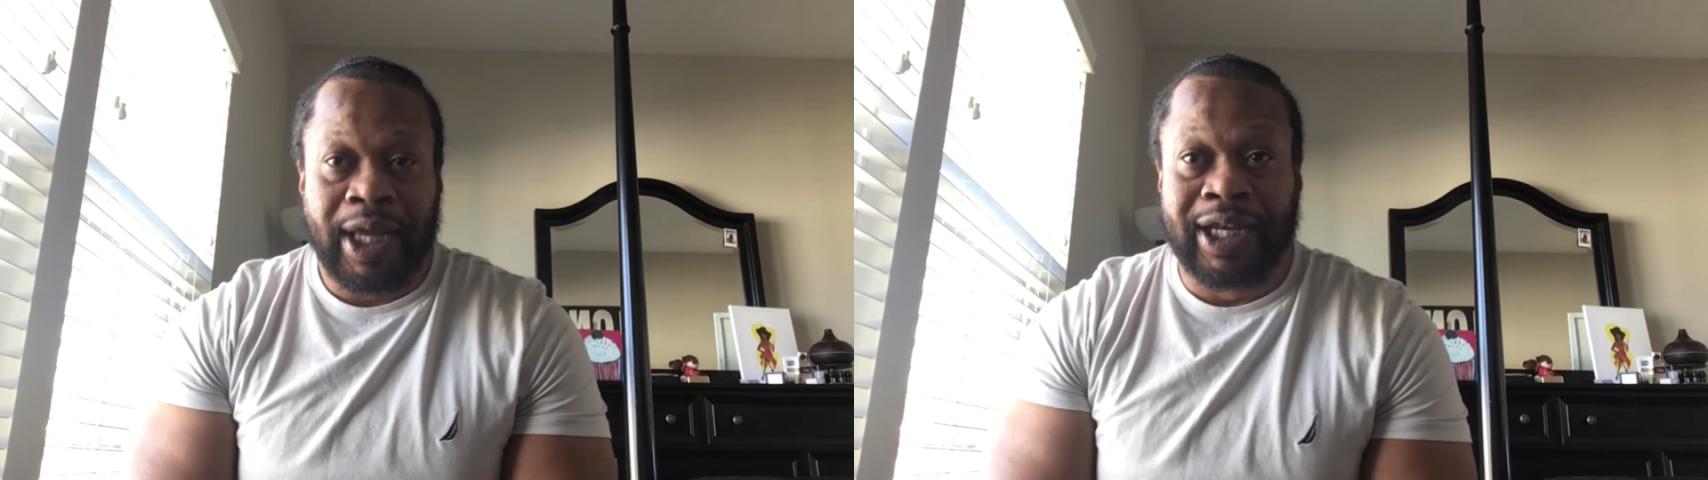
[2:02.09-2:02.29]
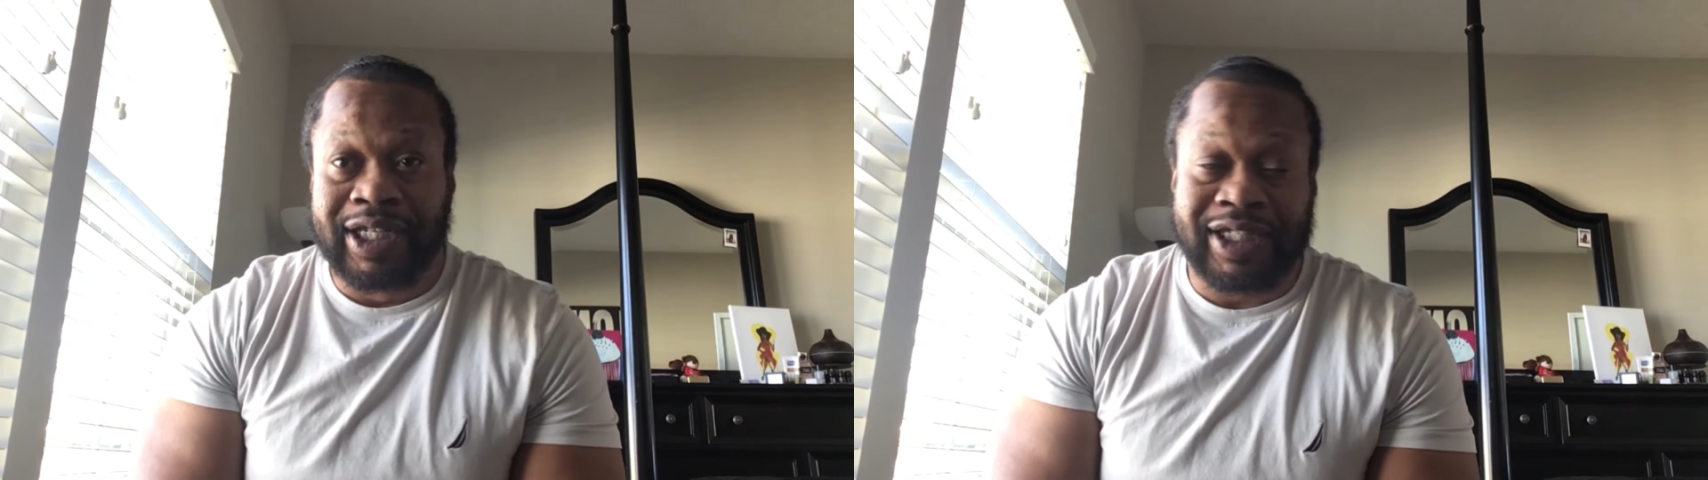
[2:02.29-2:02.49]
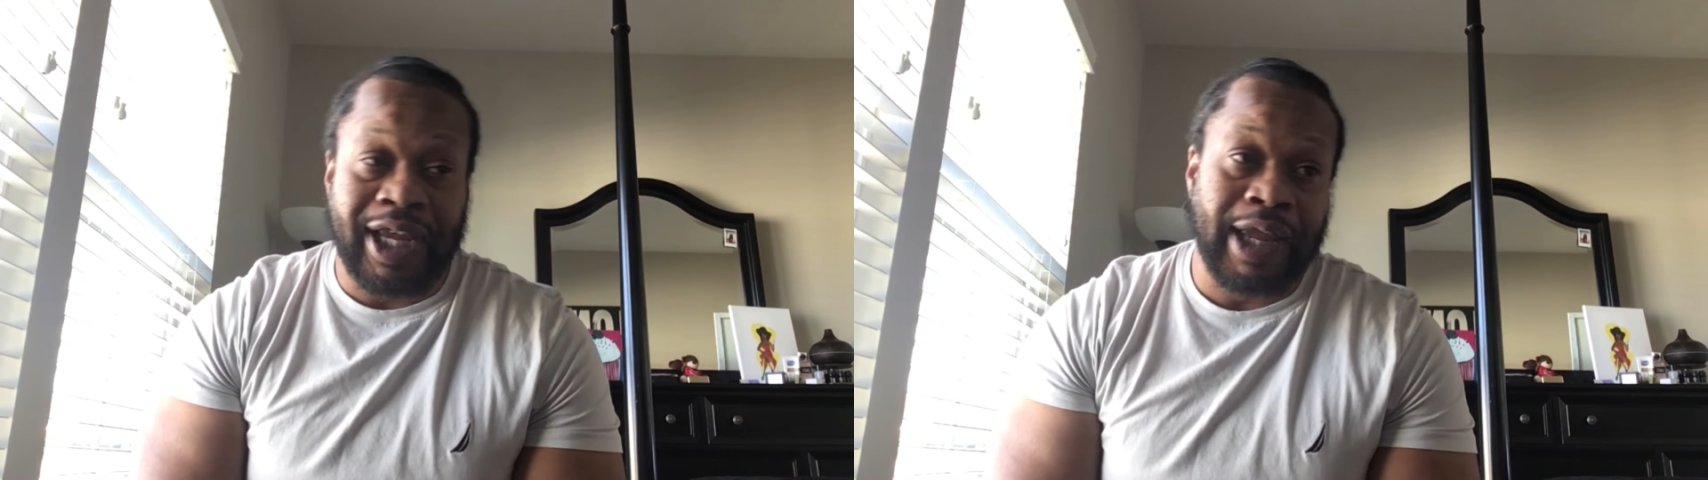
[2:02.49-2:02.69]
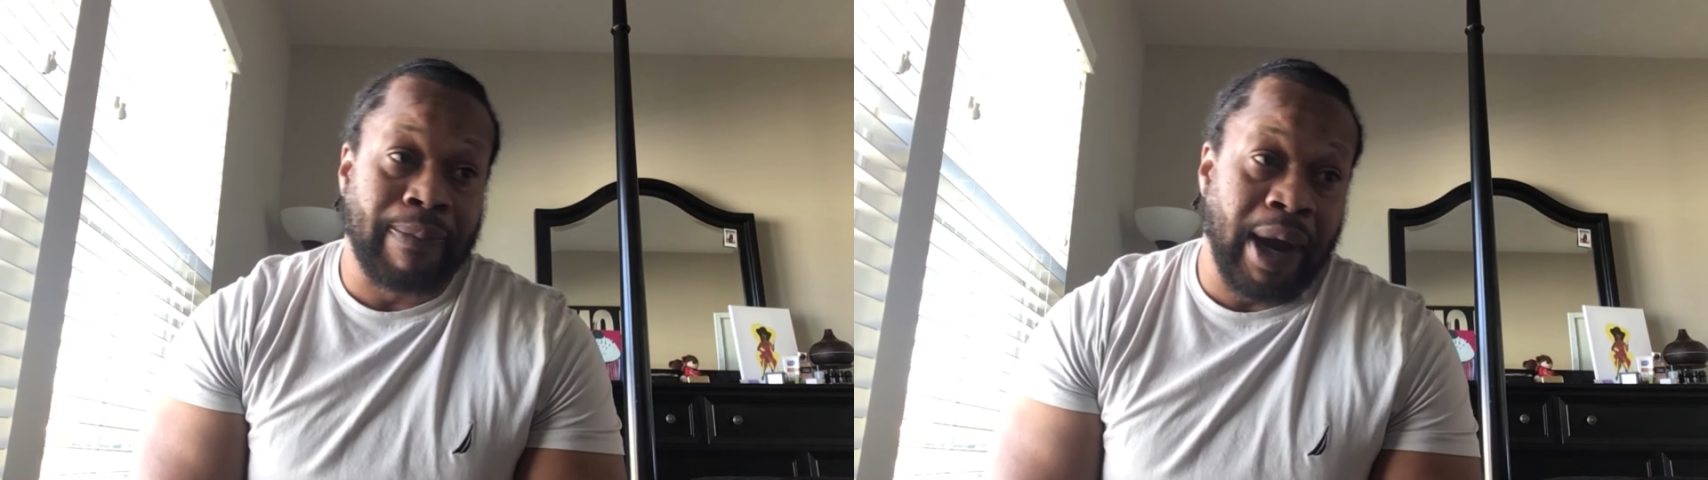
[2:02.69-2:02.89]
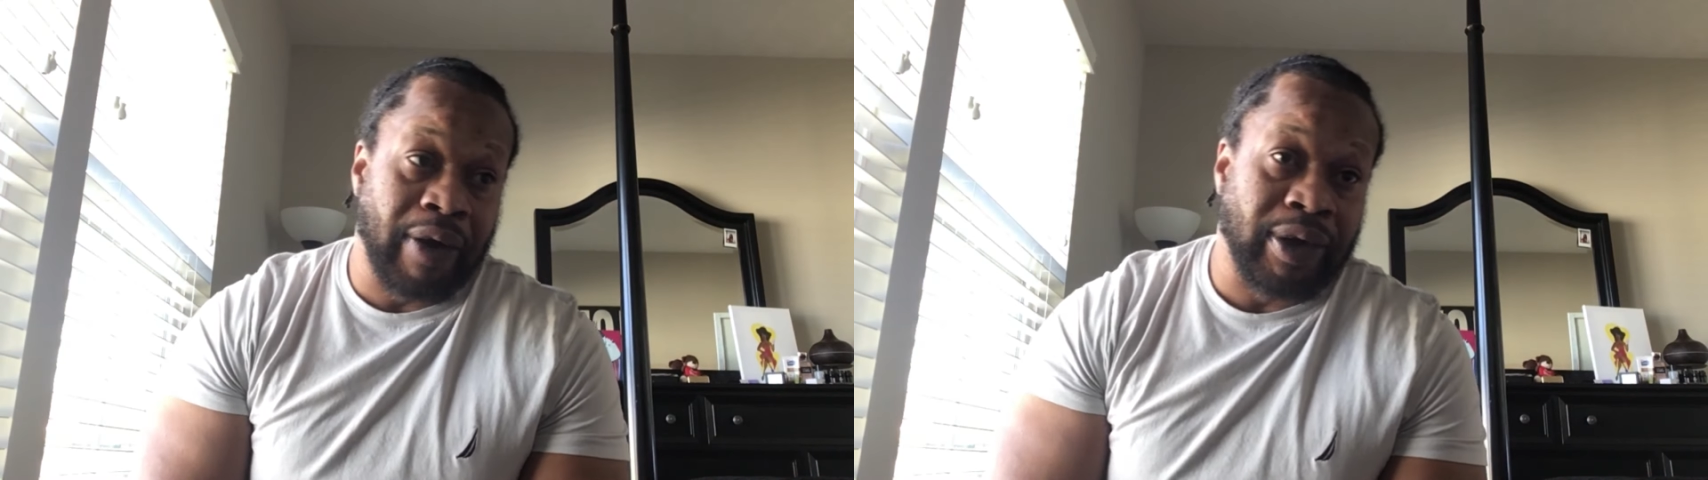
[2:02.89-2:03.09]
in the
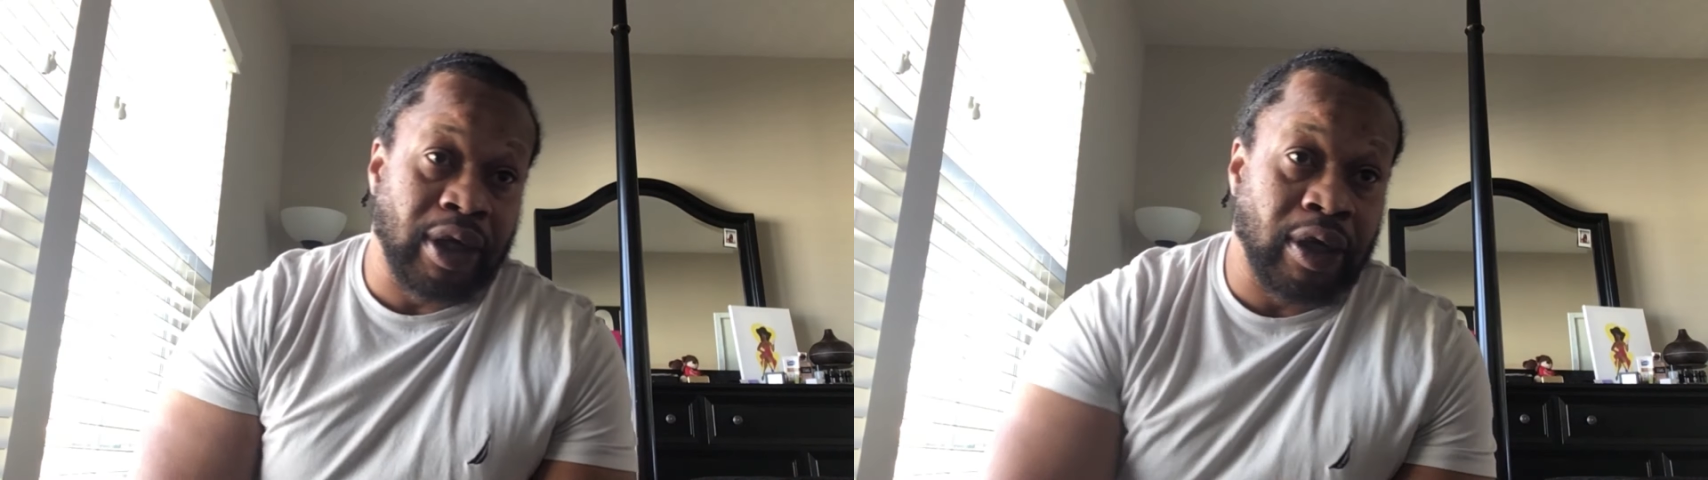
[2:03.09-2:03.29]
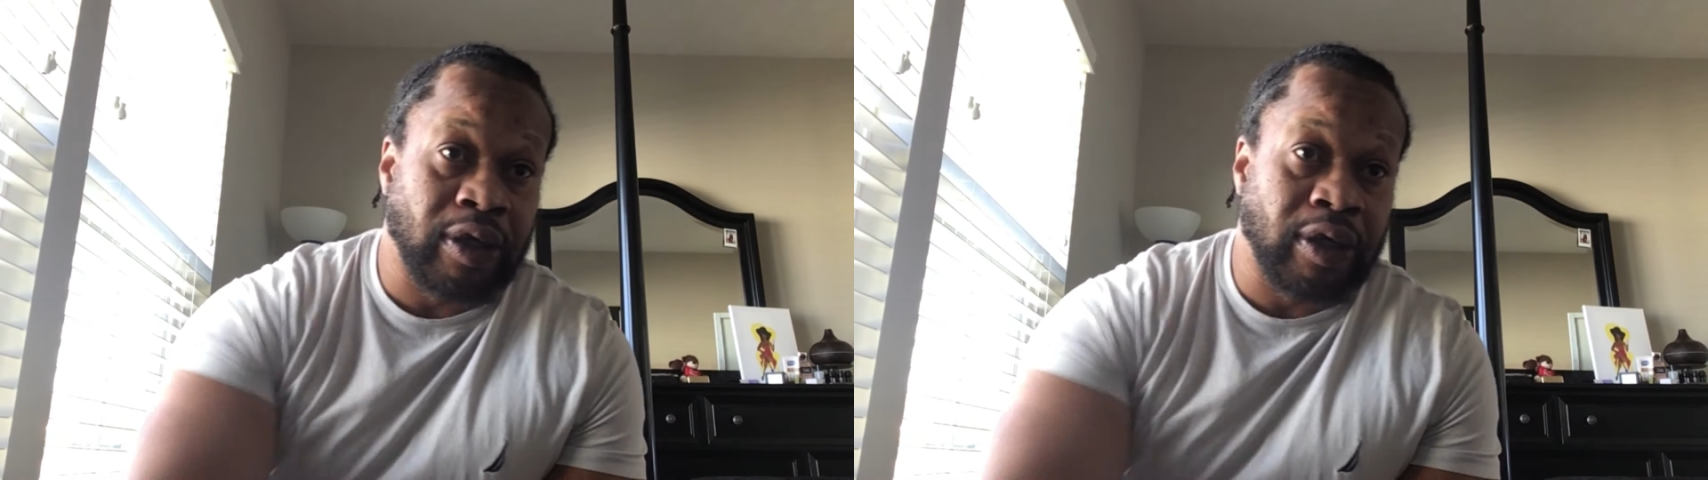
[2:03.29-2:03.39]
same area.